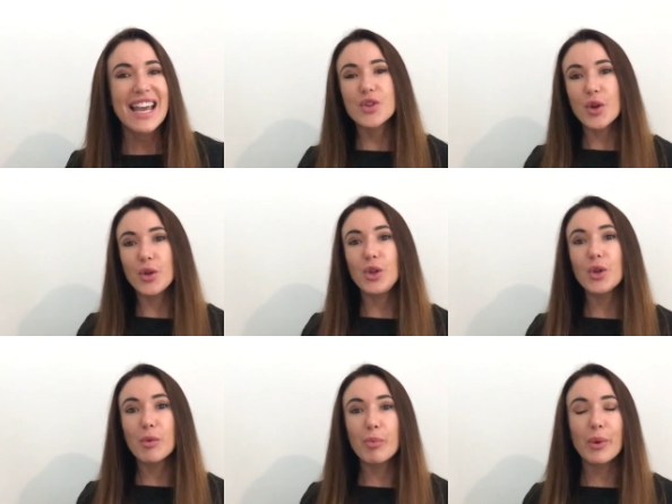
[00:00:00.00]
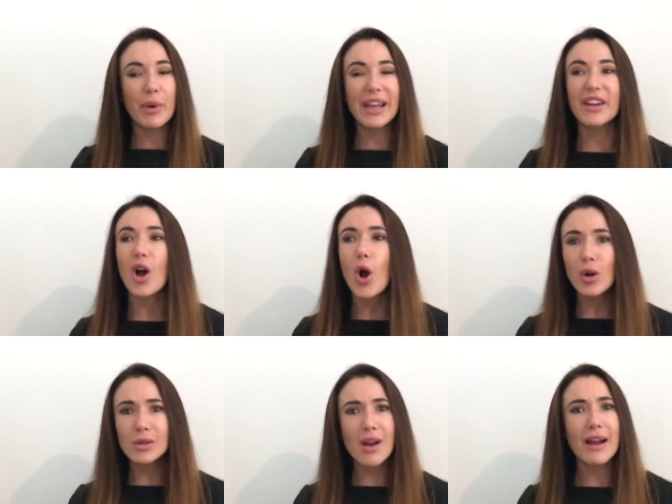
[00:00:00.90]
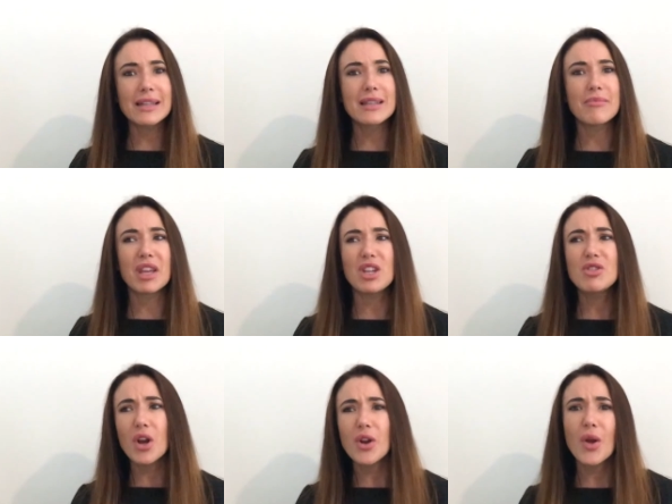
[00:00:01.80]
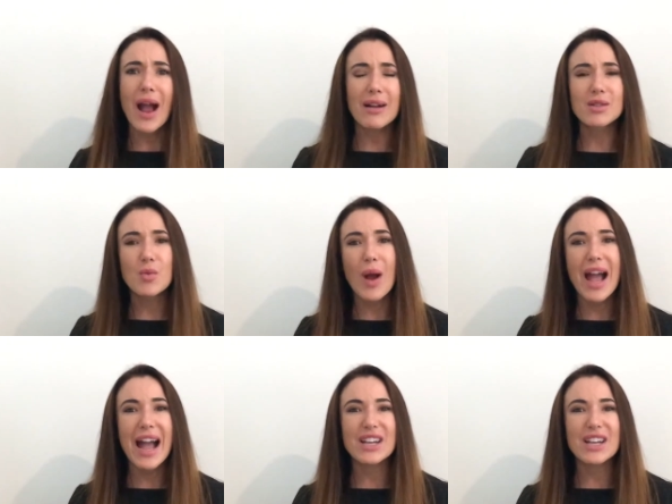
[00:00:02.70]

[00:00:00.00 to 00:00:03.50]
So you can bring an old item that you don't know how to wear,